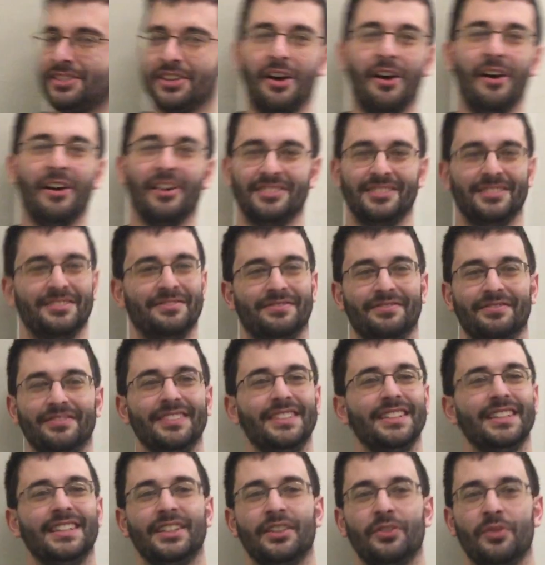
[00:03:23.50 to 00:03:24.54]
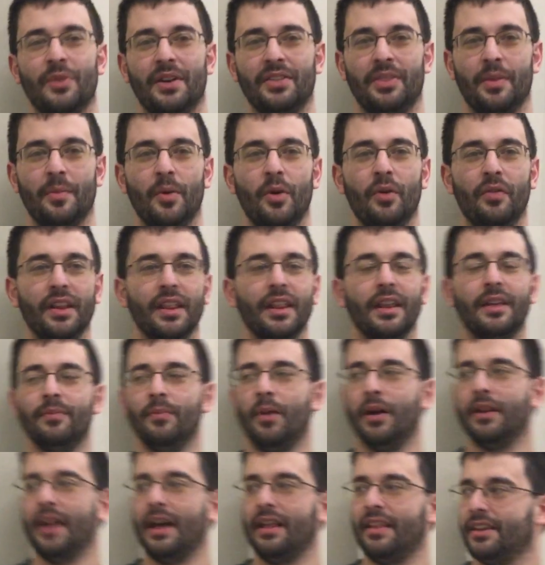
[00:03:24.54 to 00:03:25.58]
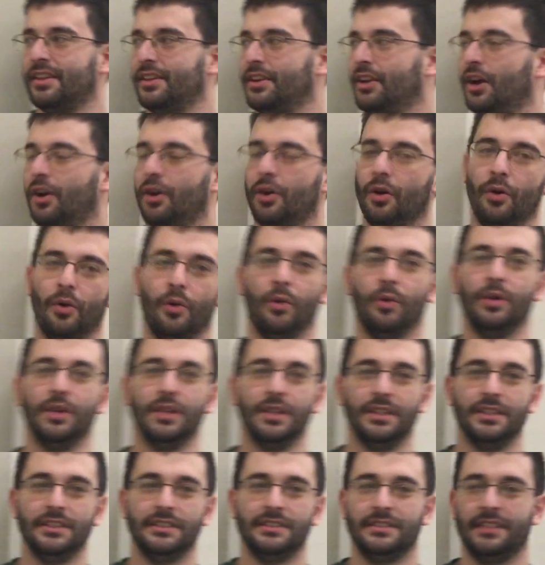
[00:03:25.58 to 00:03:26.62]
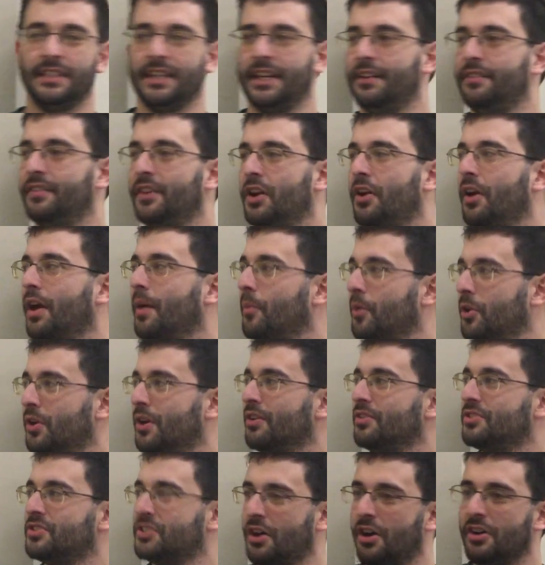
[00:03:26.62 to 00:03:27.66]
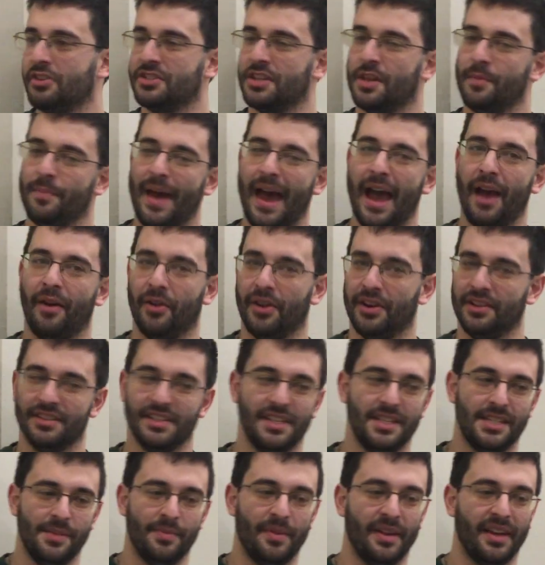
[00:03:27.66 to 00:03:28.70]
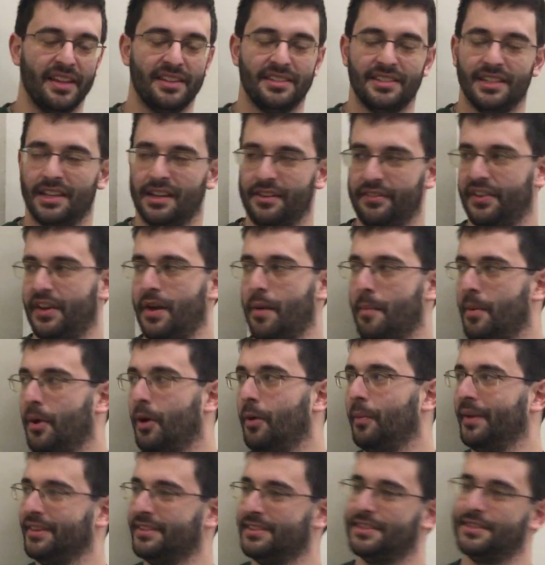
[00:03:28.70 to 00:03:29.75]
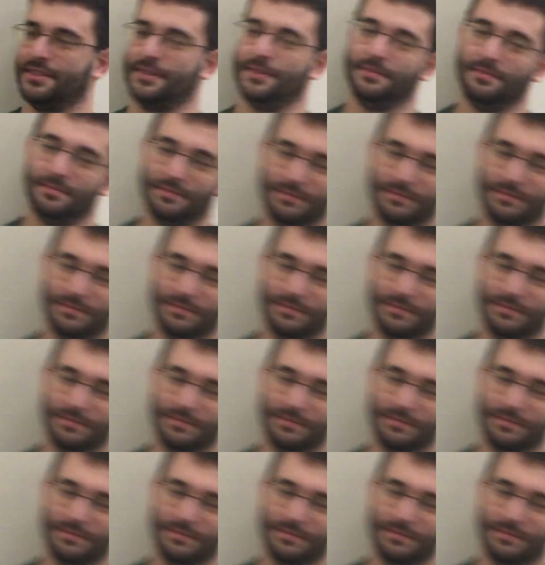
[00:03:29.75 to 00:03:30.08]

songs throughout the movie, like not like, like in a video game where you hear songs in the background, at least seem like it's significant moments.